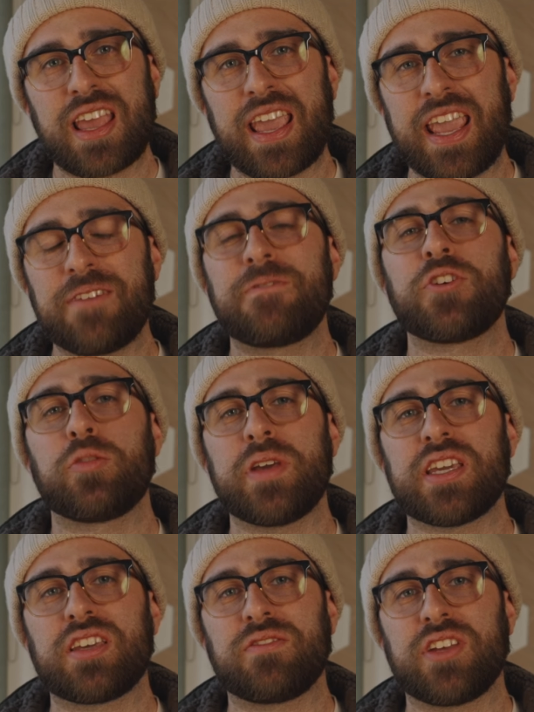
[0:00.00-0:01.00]
and
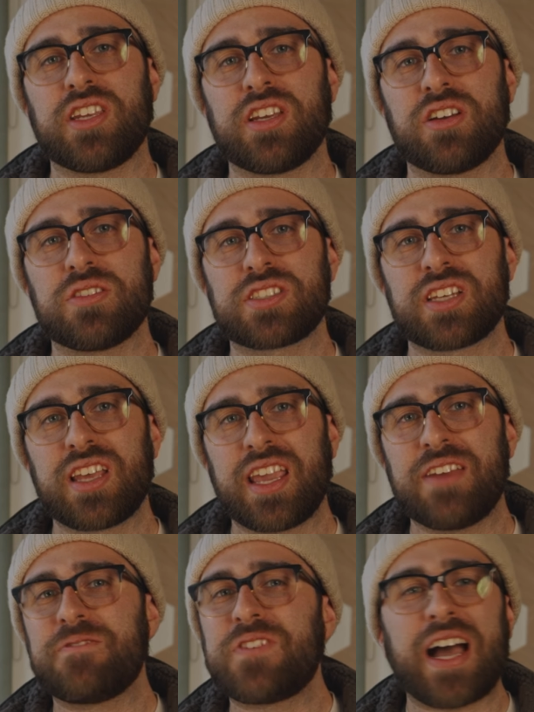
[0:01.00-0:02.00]
filmmaking videos
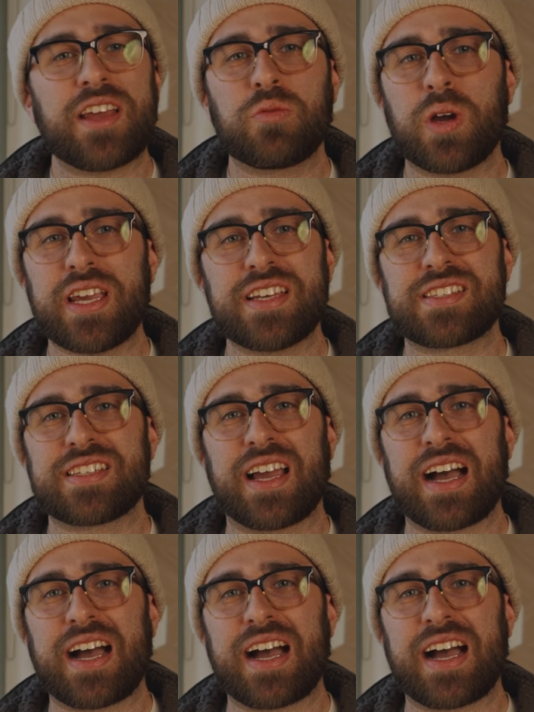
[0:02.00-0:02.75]
and find ways